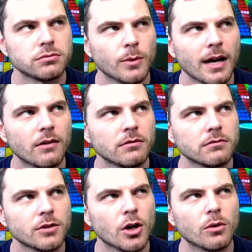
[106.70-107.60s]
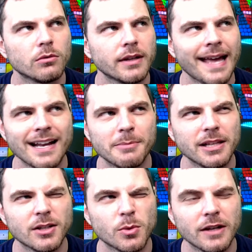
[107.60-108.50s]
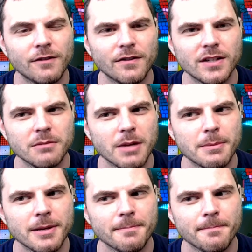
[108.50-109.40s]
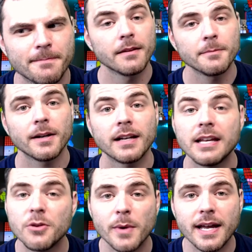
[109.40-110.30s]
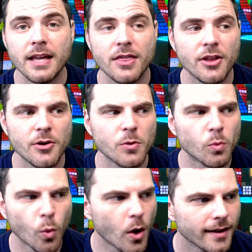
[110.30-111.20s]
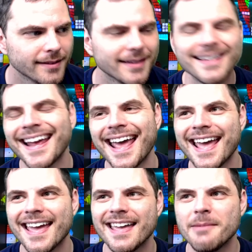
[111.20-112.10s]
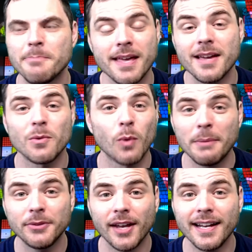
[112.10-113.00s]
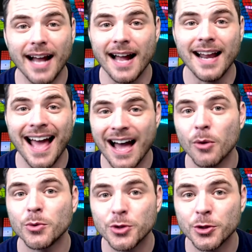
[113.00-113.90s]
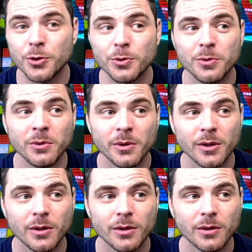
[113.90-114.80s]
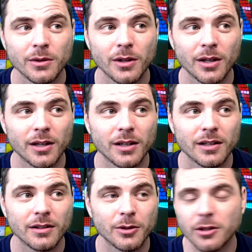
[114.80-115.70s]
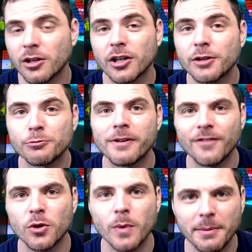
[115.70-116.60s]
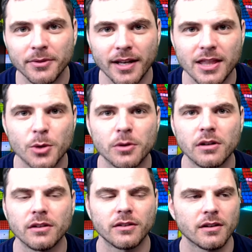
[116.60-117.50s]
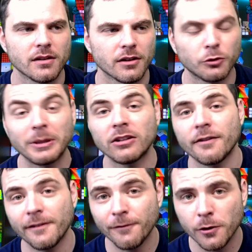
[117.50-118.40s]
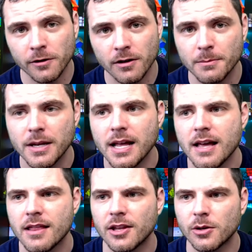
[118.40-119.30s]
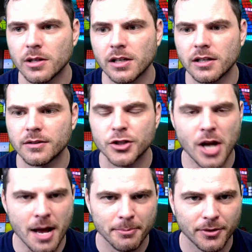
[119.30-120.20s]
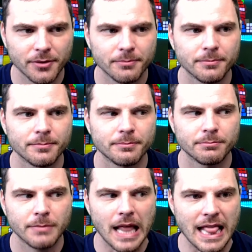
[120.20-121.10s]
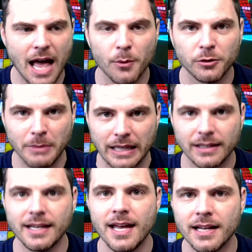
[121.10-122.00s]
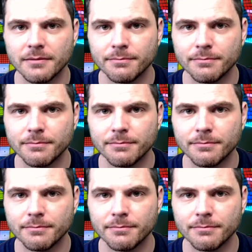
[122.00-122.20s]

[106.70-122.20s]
Wow. No, it had to be like 2015 maybe. But either way, there wasn't a big website on how to or a good review website. There was the speed solving forum, there were shops, and that was mainly it.